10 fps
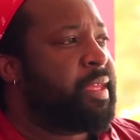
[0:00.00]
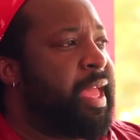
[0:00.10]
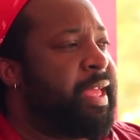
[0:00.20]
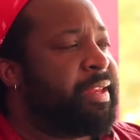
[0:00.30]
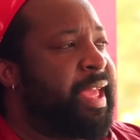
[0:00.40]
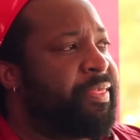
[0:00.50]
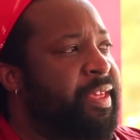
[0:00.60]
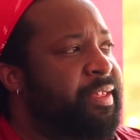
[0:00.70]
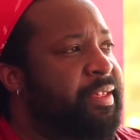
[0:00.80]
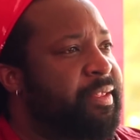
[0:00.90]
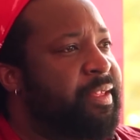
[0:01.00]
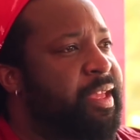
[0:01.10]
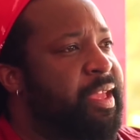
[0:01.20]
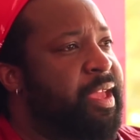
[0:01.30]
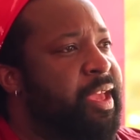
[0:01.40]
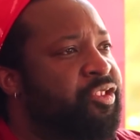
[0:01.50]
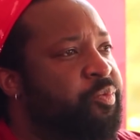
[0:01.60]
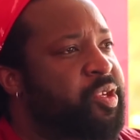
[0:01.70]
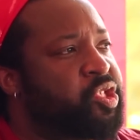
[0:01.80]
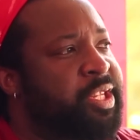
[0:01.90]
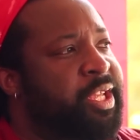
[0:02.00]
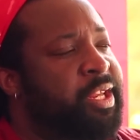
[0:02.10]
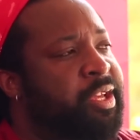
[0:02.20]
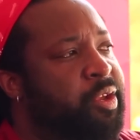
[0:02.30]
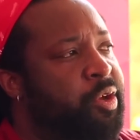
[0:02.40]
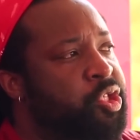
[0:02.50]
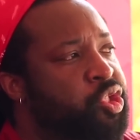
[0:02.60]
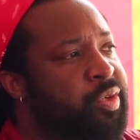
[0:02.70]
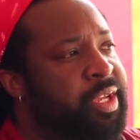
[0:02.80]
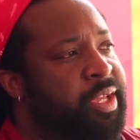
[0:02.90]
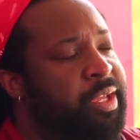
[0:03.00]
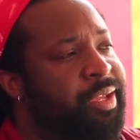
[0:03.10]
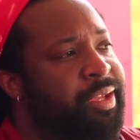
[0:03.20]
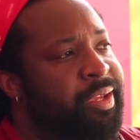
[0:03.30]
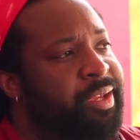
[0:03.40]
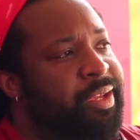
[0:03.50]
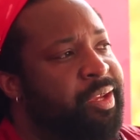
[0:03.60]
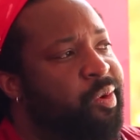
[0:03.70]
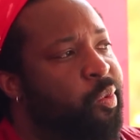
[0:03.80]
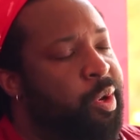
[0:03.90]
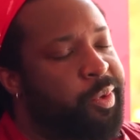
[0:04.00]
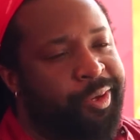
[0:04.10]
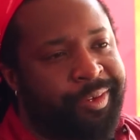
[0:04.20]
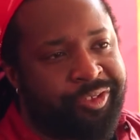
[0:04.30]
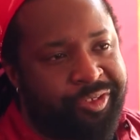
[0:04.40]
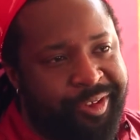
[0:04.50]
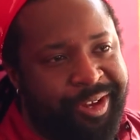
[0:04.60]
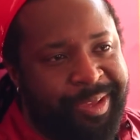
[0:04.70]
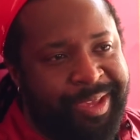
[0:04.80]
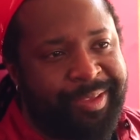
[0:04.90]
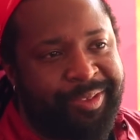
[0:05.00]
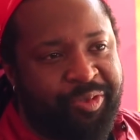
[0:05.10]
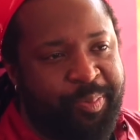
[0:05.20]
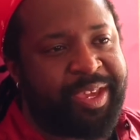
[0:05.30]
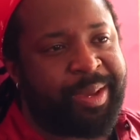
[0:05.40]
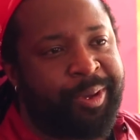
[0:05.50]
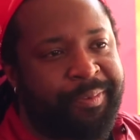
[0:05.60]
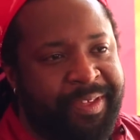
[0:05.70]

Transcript: I think, especially in a country where we don't necessarily speak about